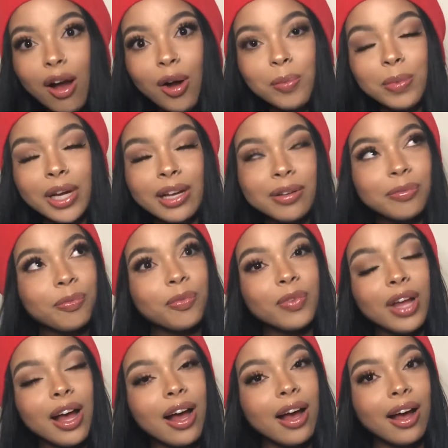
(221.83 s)
oh my,
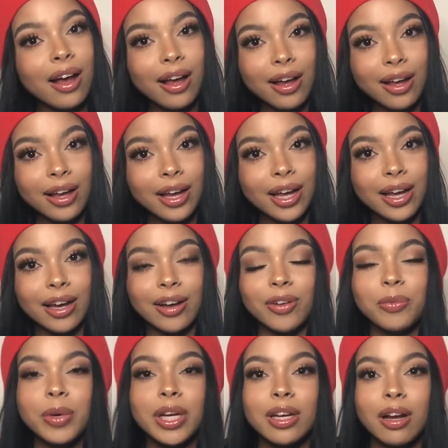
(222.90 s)
hi, oh
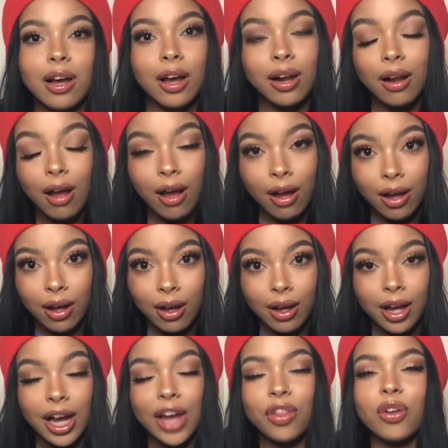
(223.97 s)
my god.
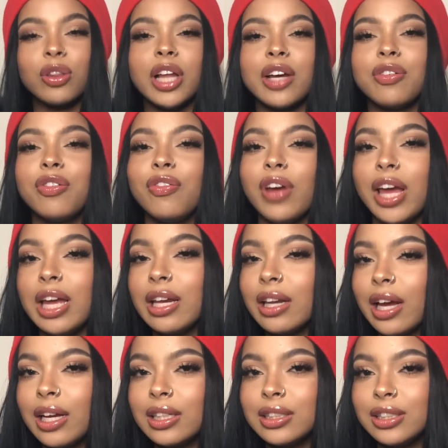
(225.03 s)
And they're like fake
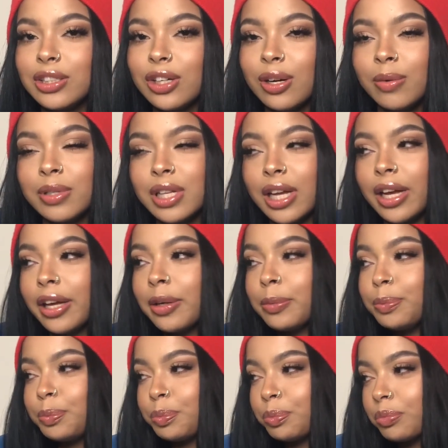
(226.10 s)
nice, you know what I'm saying?
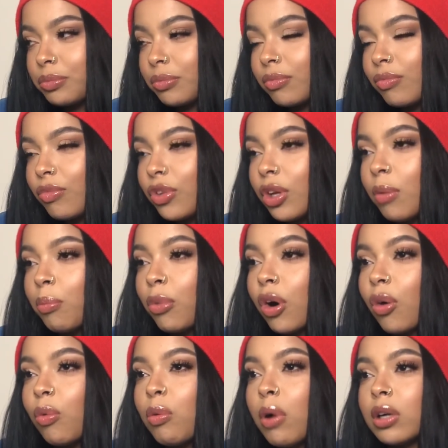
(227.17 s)

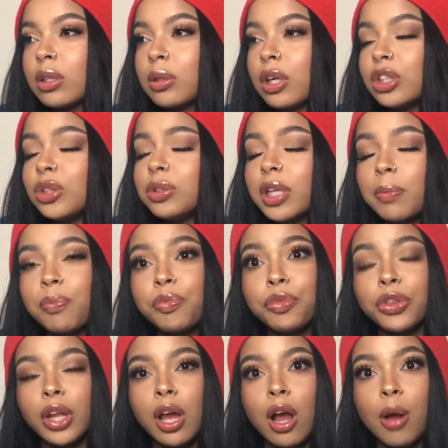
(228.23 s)
Bro, we walked up to her, she was like,
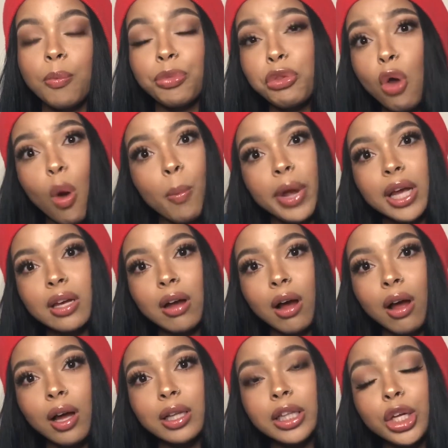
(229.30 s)
oh my
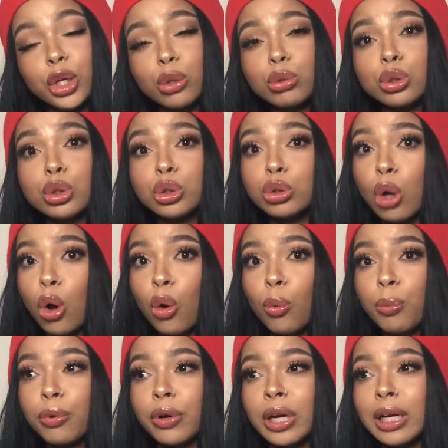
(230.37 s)
god, like you're
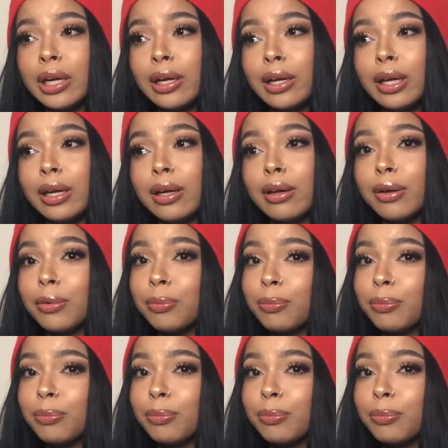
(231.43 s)
so pretty.